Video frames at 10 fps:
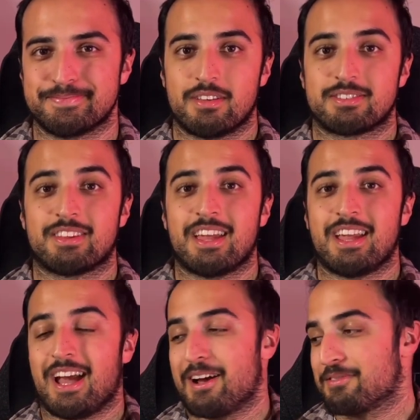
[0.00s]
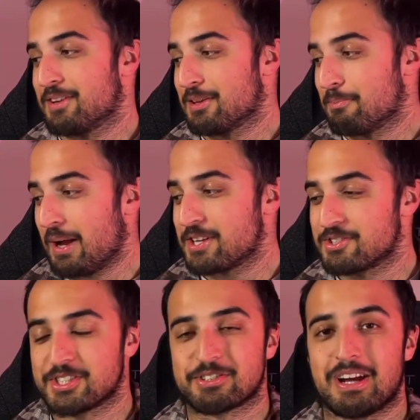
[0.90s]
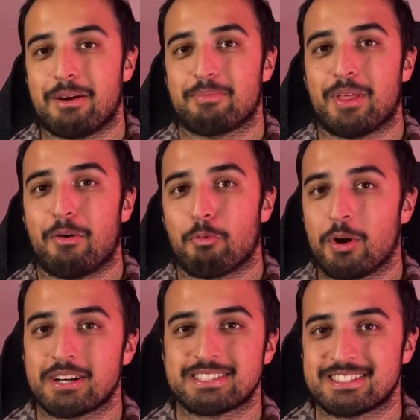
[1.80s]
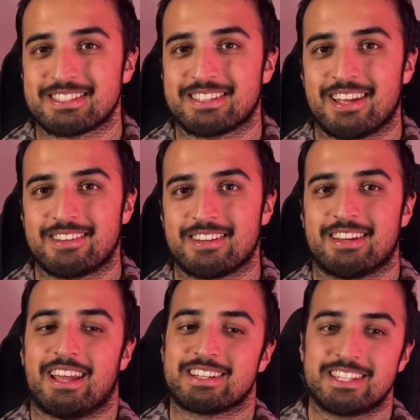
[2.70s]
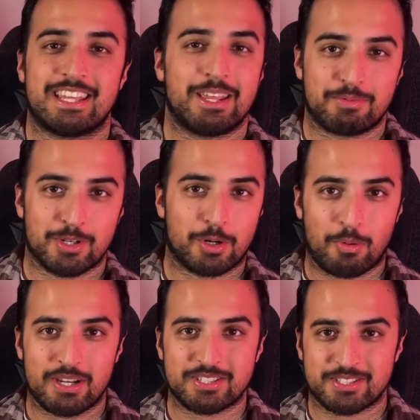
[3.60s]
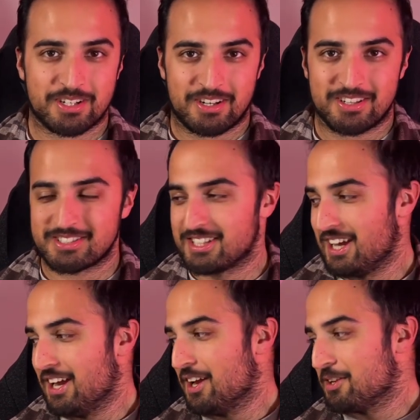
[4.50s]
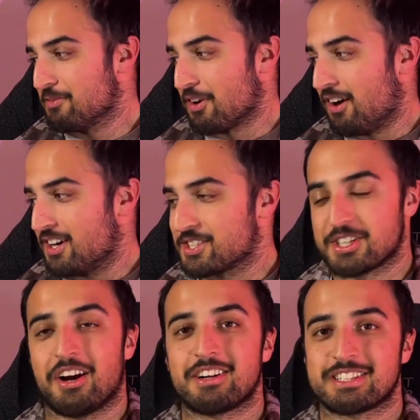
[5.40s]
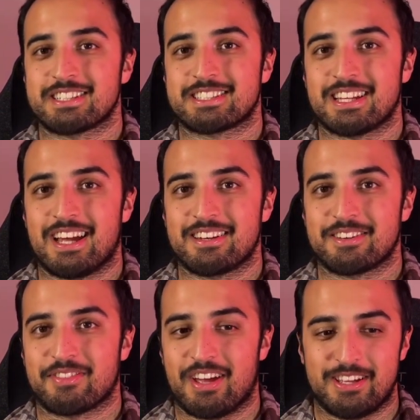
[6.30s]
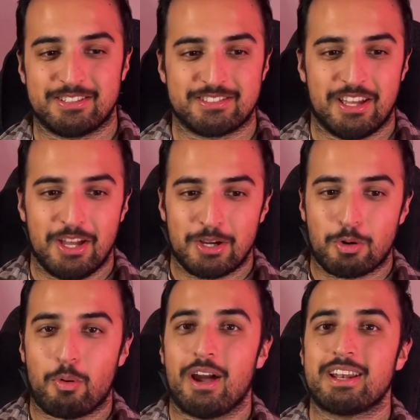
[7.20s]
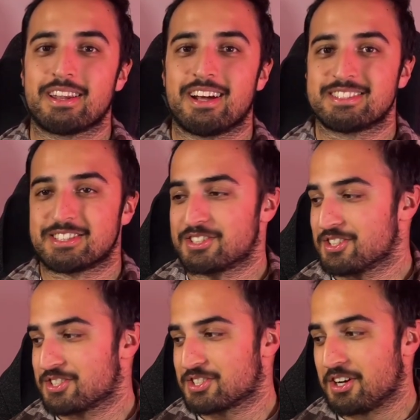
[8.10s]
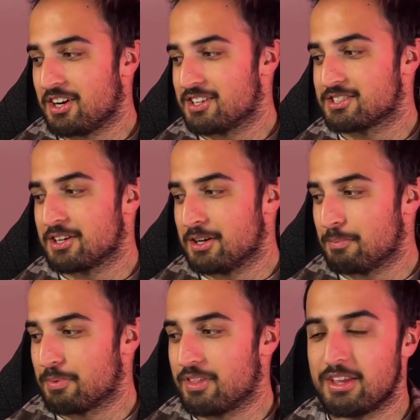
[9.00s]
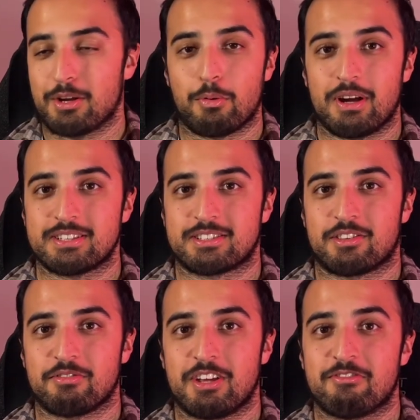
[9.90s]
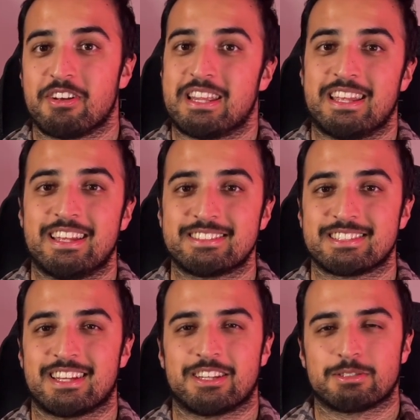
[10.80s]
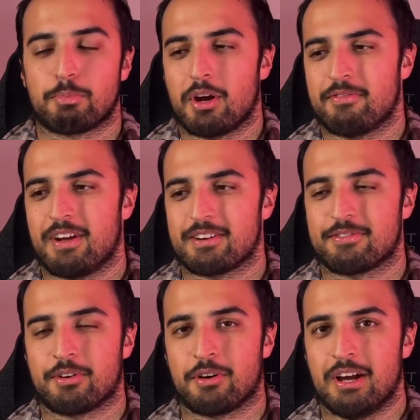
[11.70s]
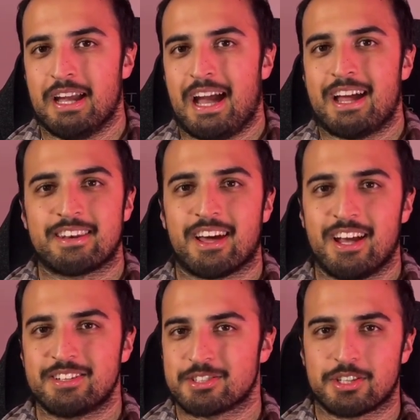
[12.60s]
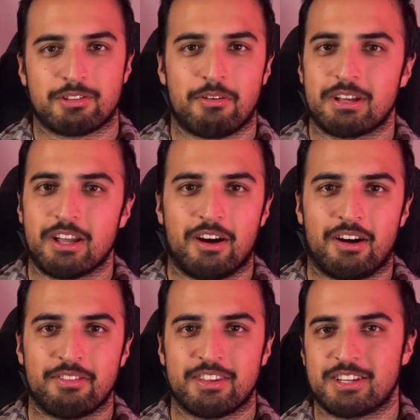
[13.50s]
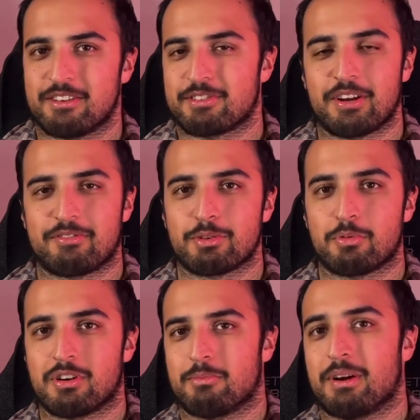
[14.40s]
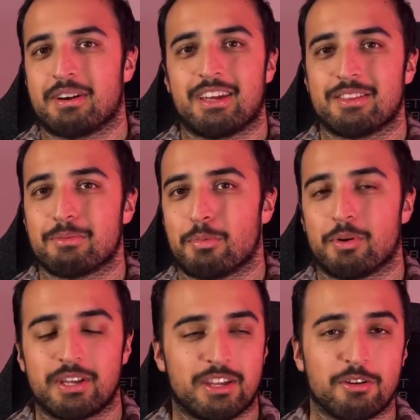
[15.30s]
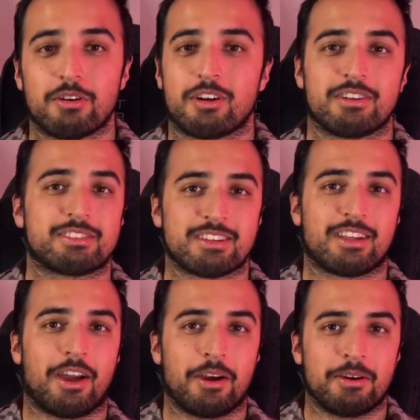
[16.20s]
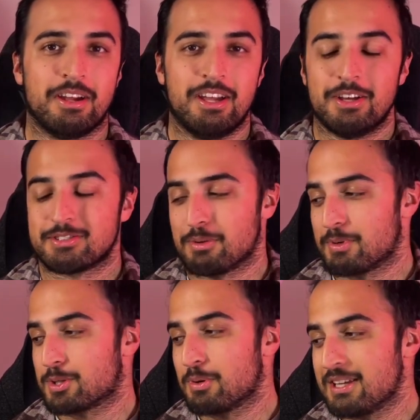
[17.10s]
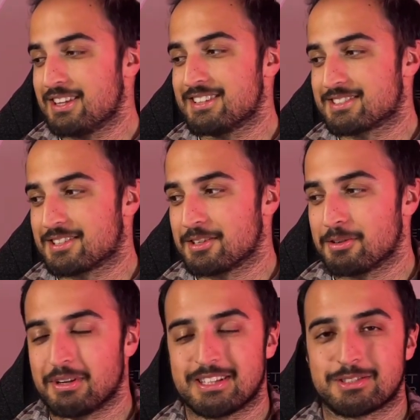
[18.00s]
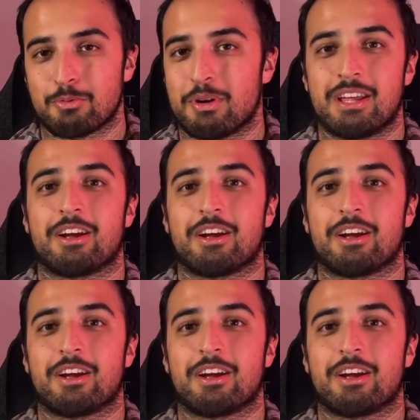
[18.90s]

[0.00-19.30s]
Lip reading: So there you have it, the battery strap that works as intended and actually keeps your Quest charged. You've got a charging stand that is quite nice and does charge up the Quest 3 really easily, and it's perfect for at night, just throwing it on. You don't have to worry about it in the morning. You're good to go. So between these two, it's a winning